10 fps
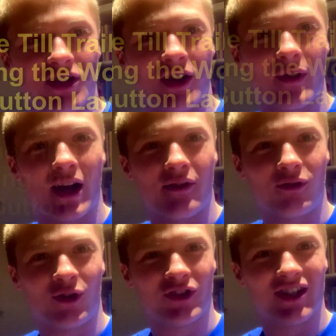you know I have
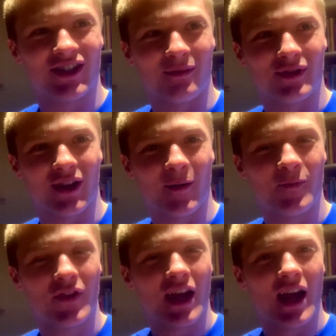autism, so
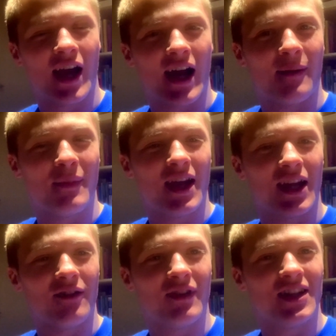I am
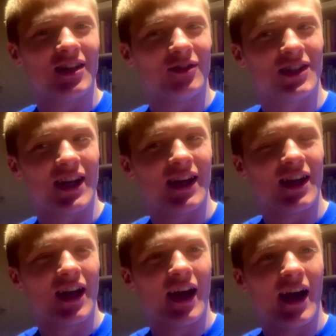making a video today
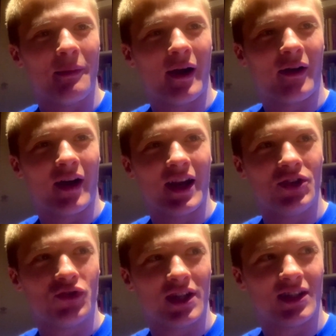about an
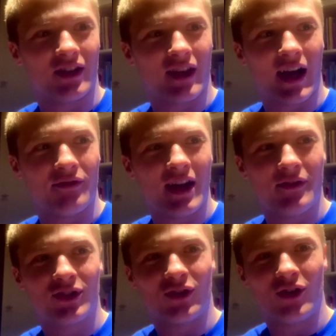interest that I've
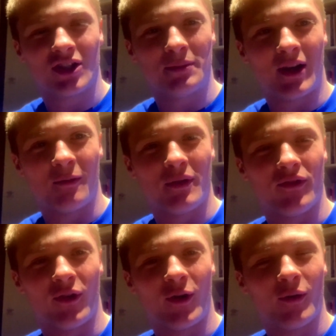never talked about
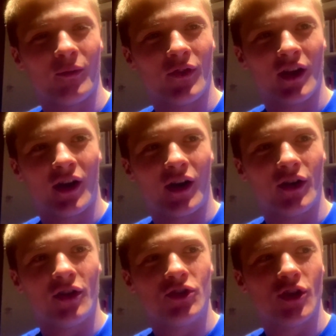before on
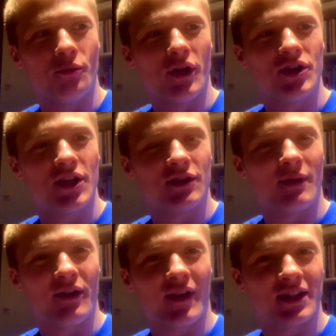YouTube, which is
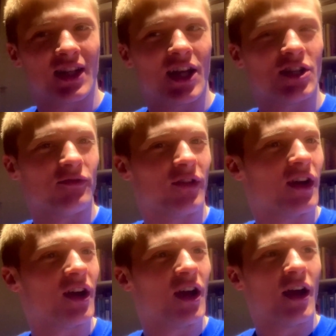my fascination for
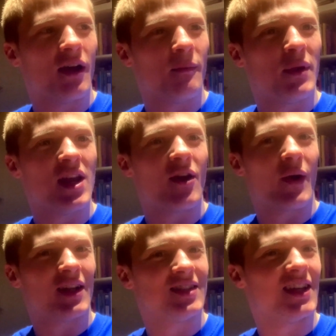
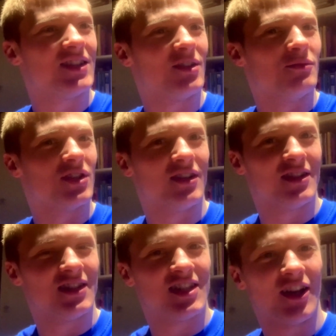POS systems
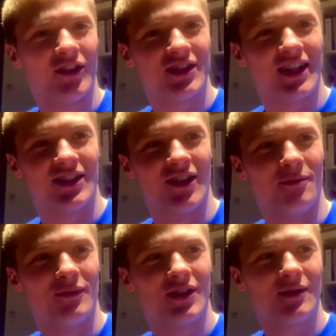and till
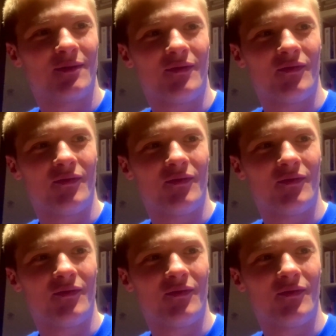systems.